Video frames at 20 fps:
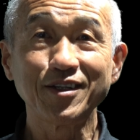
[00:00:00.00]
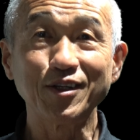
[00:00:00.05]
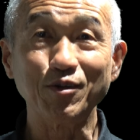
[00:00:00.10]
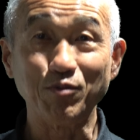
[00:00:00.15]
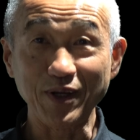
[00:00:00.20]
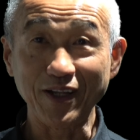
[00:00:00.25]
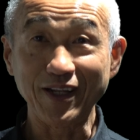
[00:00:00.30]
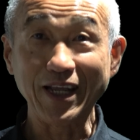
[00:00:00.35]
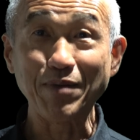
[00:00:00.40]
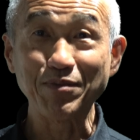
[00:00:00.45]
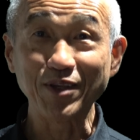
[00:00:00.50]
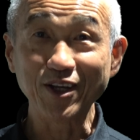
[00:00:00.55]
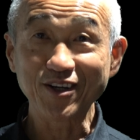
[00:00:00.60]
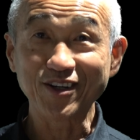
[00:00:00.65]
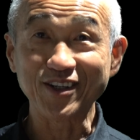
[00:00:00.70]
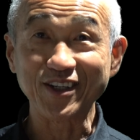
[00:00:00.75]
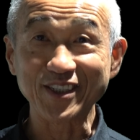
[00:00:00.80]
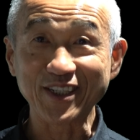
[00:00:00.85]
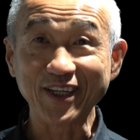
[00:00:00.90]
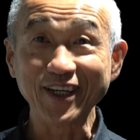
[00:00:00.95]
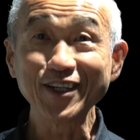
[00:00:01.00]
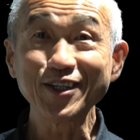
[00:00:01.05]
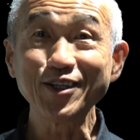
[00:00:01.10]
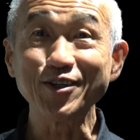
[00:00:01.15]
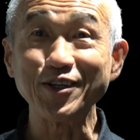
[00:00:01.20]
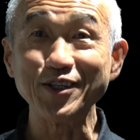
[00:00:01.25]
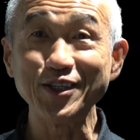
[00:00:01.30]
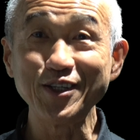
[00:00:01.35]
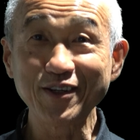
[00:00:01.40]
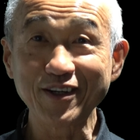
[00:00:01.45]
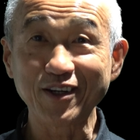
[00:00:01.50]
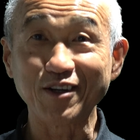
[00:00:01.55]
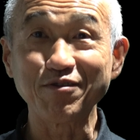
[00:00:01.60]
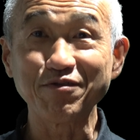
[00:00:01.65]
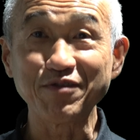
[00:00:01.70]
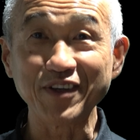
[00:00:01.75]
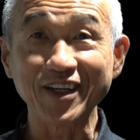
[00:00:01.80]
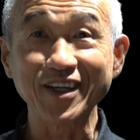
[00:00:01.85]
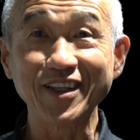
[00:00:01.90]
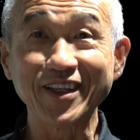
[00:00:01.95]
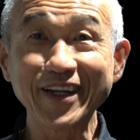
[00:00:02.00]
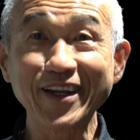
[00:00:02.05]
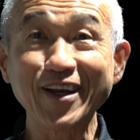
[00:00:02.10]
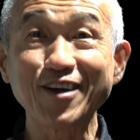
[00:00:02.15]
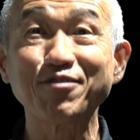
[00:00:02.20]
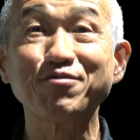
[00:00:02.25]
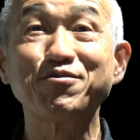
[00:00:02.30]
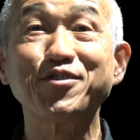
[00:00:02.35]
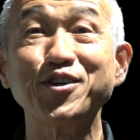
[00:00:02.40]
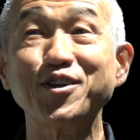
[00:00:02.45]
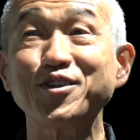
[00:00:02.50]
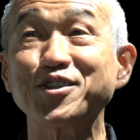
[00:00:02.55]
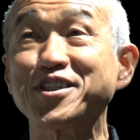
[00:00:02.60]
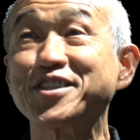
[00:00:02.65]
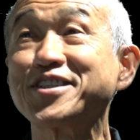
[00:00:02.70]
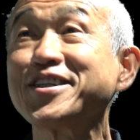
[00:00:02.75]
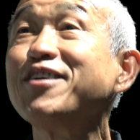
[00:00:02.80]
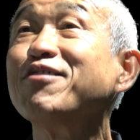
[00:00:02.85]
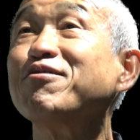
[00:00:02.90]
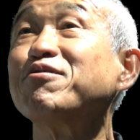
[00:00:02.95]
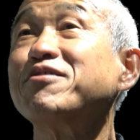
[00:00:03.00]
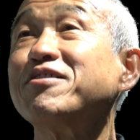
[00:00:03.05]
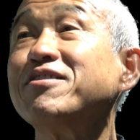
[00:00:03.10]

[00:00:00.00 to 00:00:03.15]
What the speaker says: Well, I'm not going to tell you. You've got to figure that out for yourself,